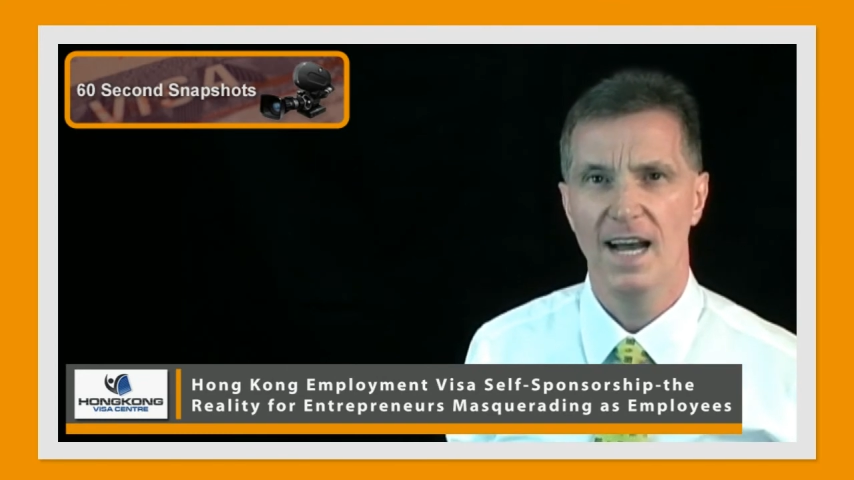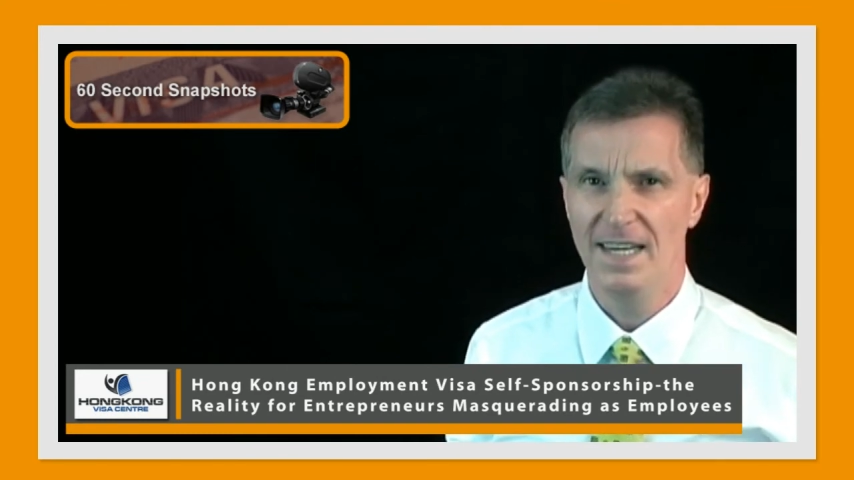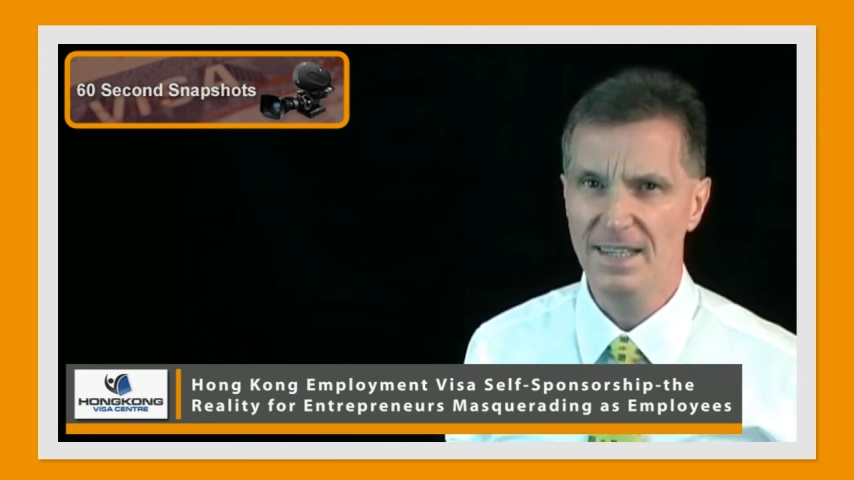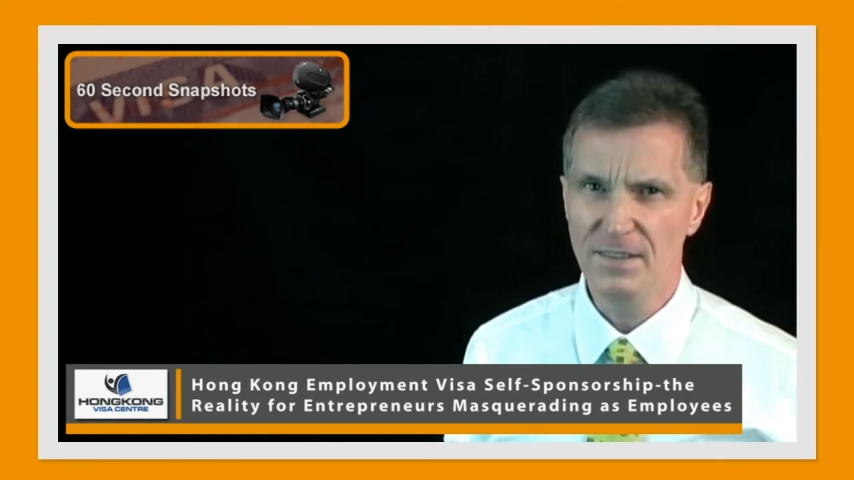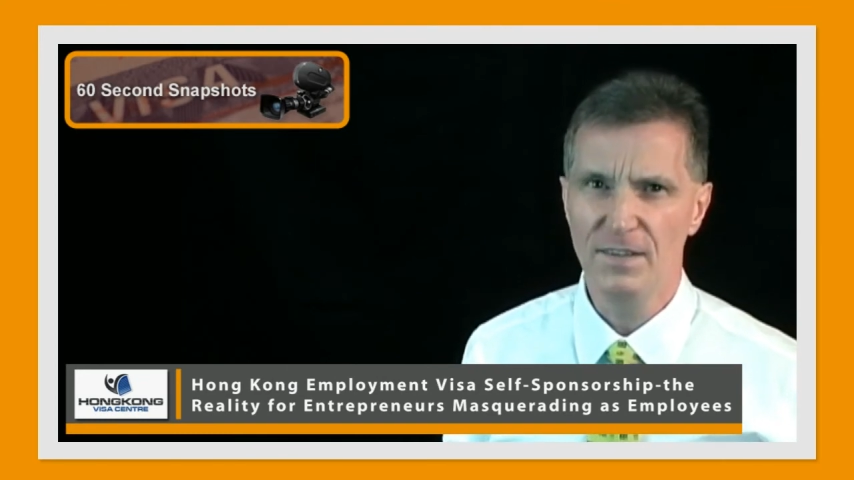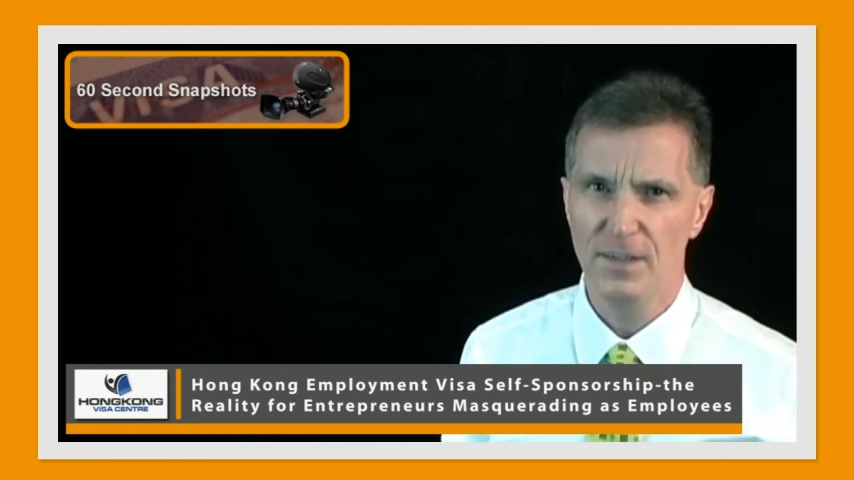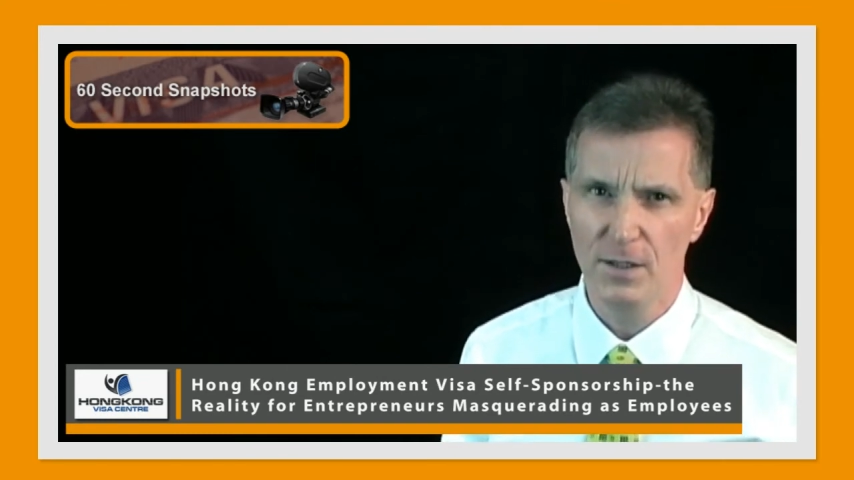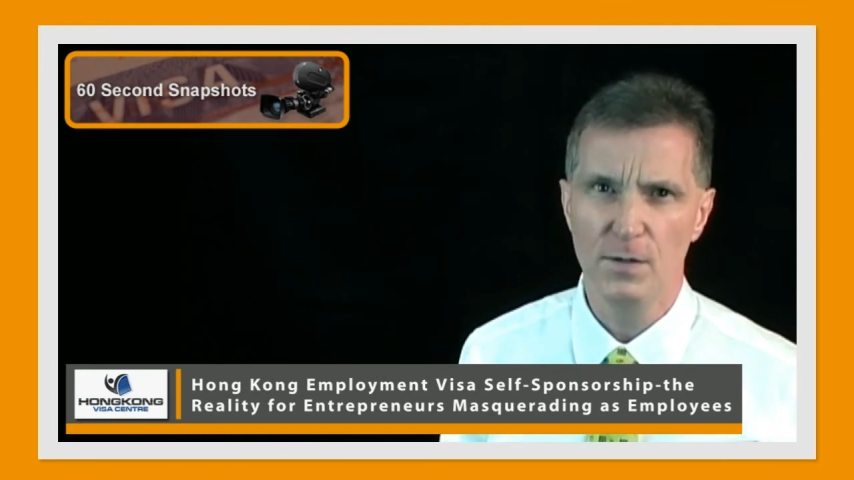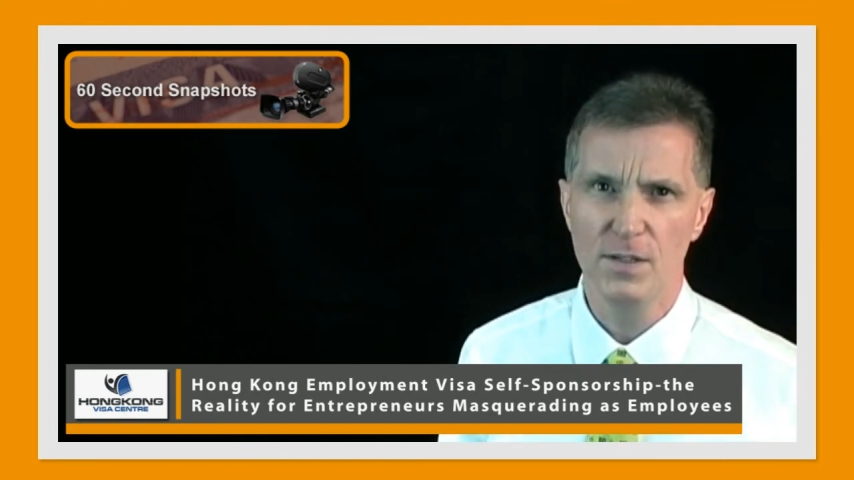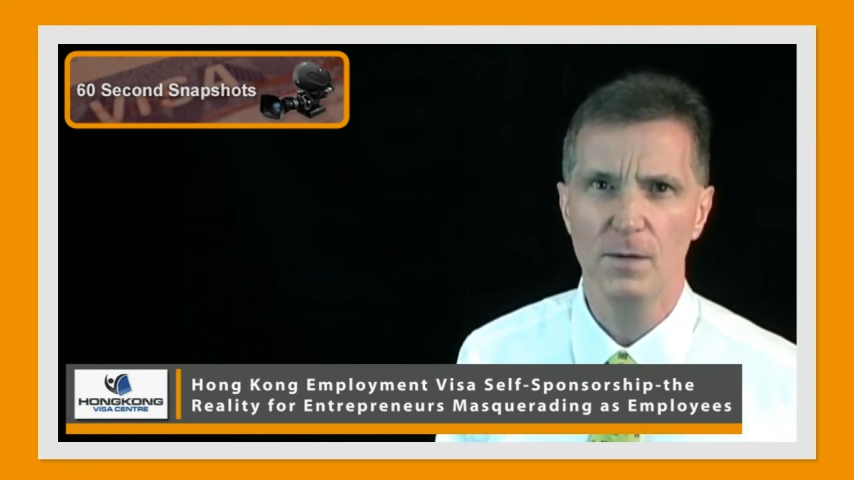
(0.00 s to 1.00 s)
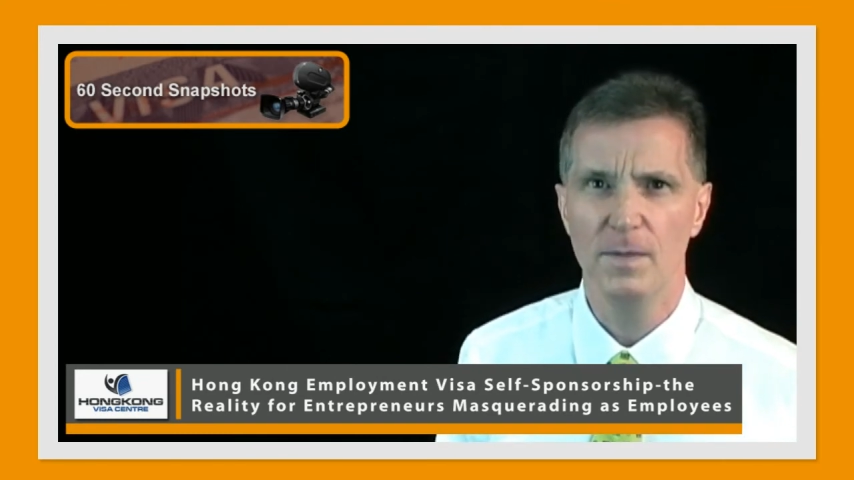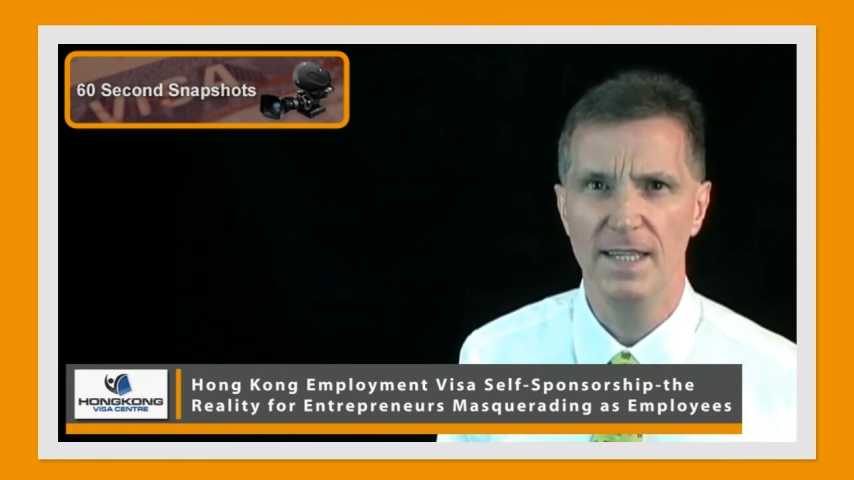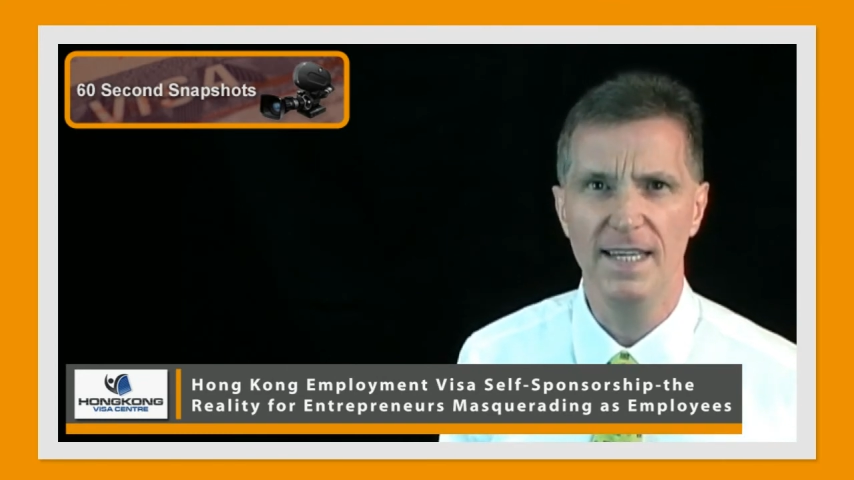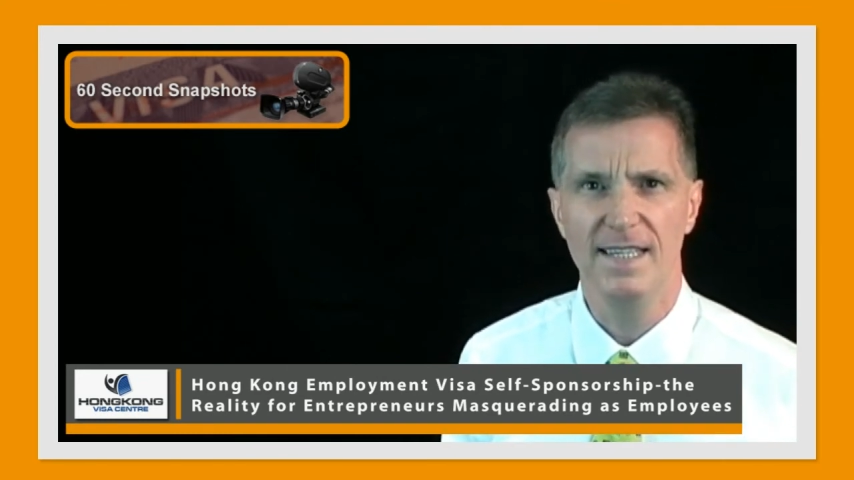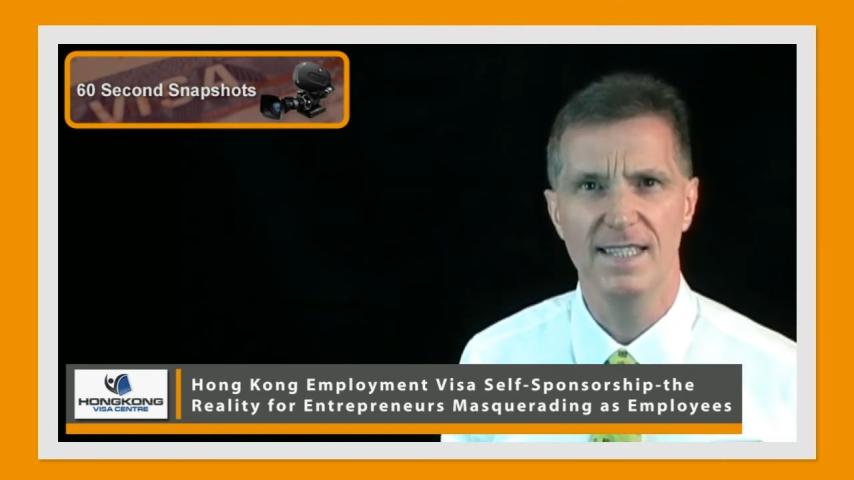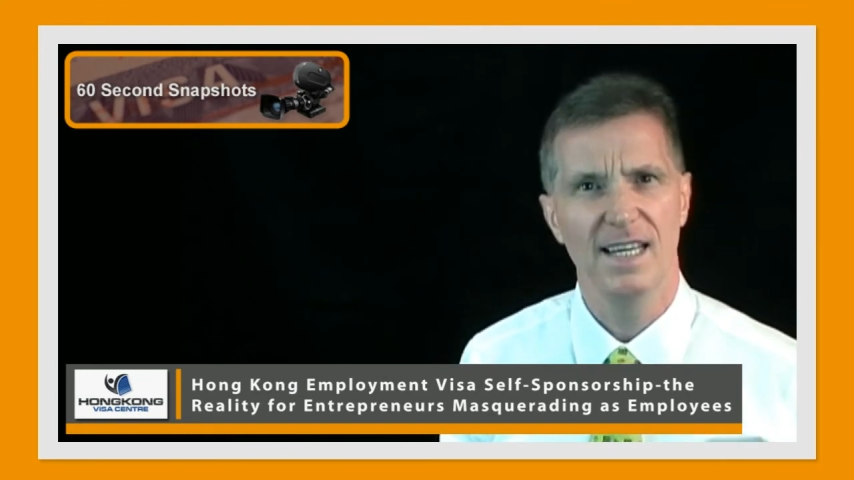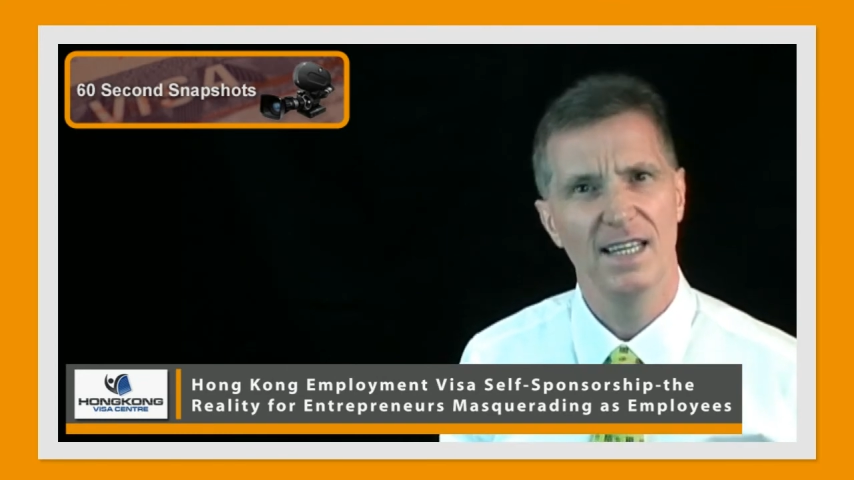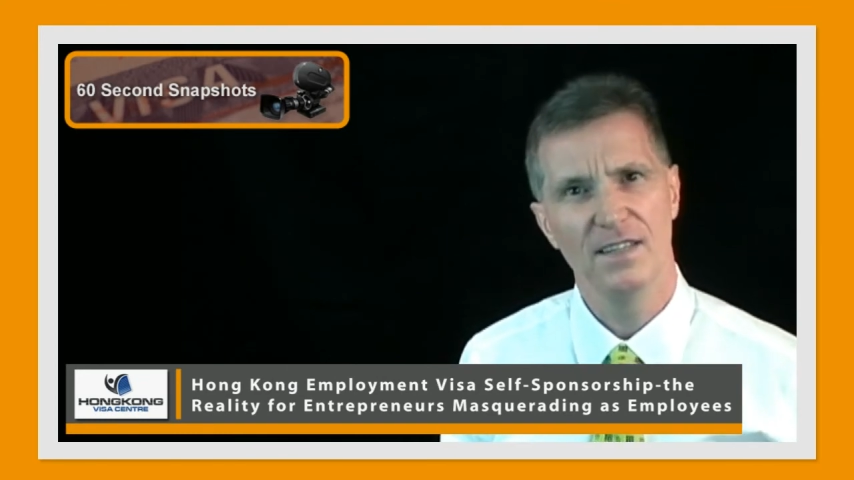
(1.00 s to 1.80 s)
And even if you use nominees,